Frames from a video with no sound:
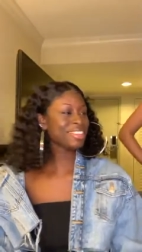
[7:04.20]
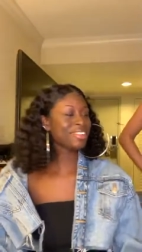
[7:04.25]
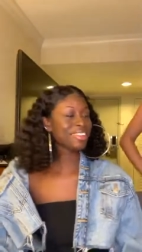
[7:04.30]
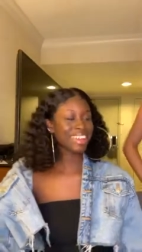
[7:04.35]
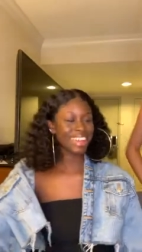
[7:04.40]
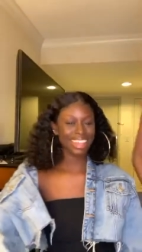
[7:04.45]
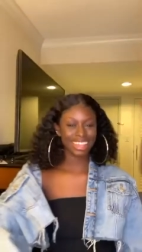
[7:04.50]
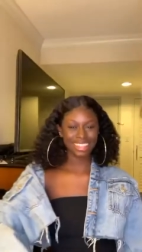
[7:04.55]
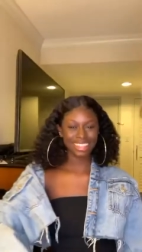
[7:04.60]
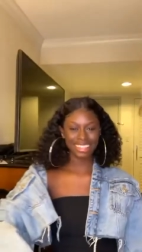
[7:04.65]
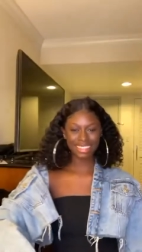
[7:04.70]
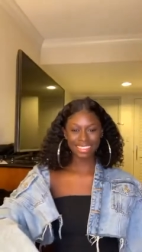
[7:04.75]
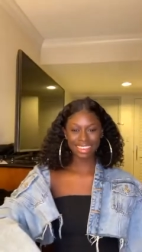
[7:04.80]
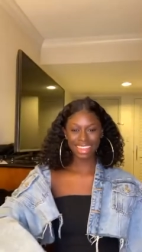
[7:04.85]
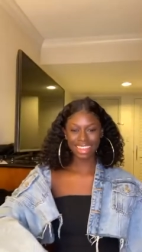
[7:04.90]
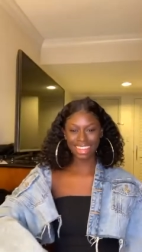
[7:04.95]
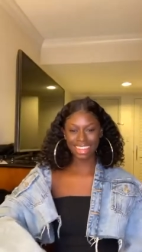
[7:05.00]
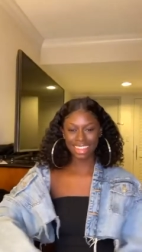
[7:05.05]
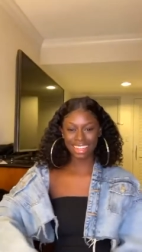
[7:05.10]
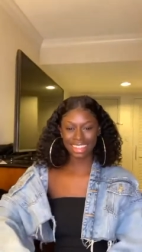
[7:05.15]
it, do
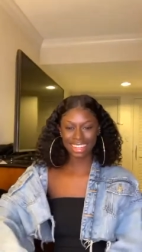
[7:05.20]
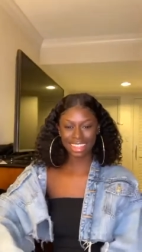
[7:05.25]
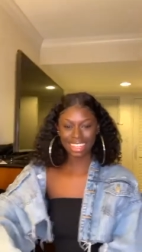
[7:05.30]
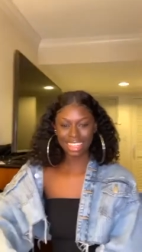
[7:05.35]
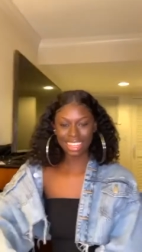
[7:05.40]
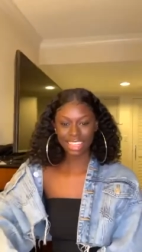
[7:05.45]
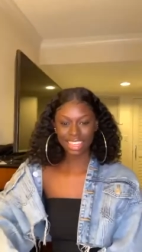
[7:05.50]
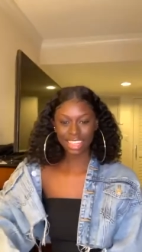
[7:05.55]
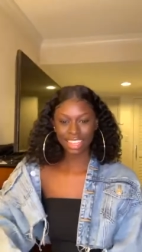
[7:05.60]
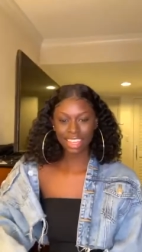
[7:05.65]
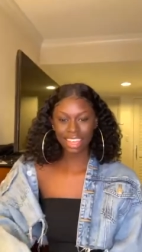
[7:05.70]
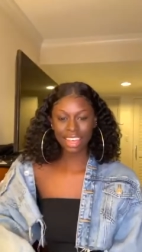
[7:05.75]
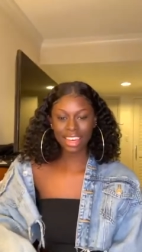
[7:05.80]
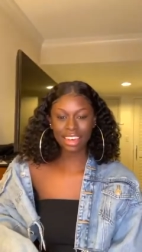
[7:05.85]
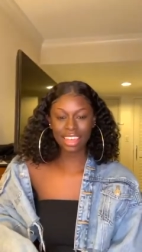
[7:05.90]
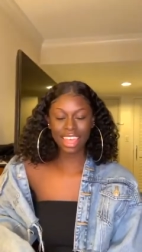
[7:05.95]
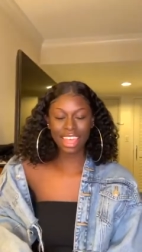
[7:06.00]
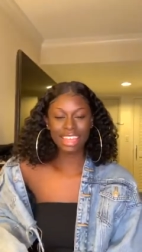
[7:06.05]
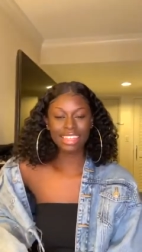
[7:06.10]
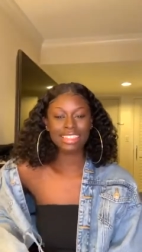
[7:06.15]
it. Tell me when to stop.
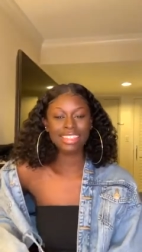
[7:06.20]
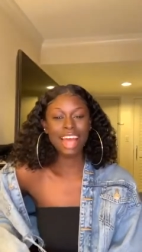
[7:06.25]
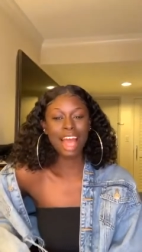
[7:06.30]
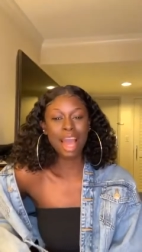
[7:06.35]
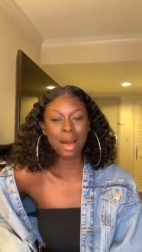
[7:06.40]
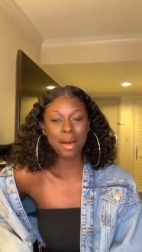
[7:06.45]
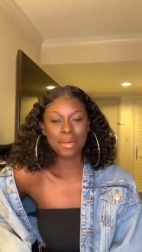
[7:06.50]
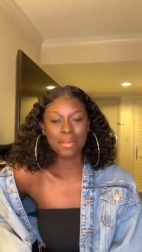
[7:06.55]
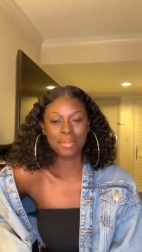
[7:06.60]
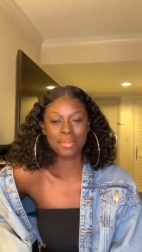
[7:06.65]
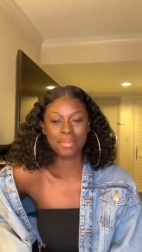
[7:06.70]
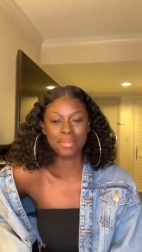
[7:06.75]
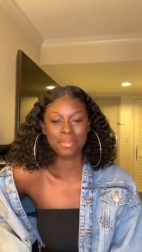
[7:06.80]
Okay, stop!